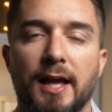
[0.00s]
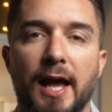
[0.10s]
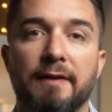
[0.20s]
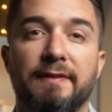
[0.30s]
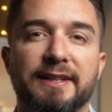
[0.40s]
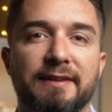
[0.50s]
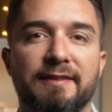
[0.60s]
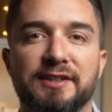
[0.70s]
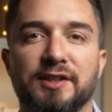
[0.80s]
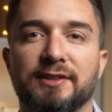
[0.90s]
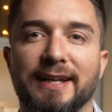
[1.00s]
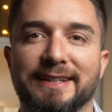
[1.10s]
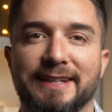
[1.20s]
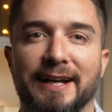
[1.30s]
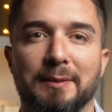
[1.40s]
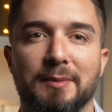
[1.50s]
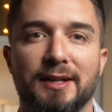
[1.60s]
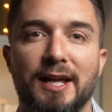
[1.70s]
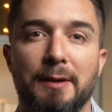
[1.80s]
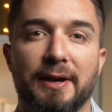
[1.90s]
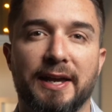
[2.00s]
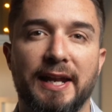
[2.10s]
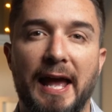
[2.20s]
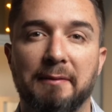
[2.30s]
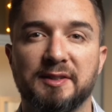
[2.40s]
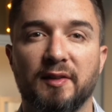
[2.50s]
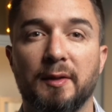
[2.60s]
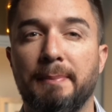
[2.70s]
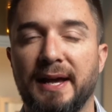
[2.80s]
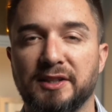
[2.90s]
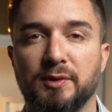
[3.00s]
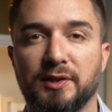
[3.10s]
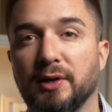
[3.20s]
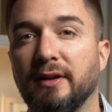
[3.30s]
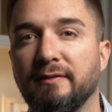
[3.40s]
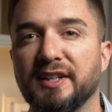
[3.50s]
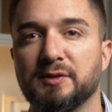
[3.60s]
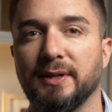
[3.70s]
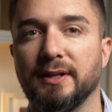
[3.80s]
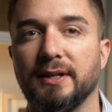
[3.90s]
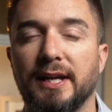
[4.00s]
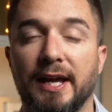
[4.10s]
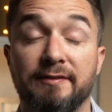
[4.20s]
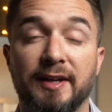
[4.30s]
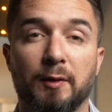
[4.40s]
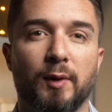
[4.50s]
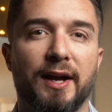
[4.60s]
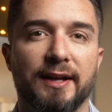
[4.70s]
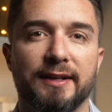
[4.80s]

Effective SEO takes time, but can have some of the best return on investment if done right.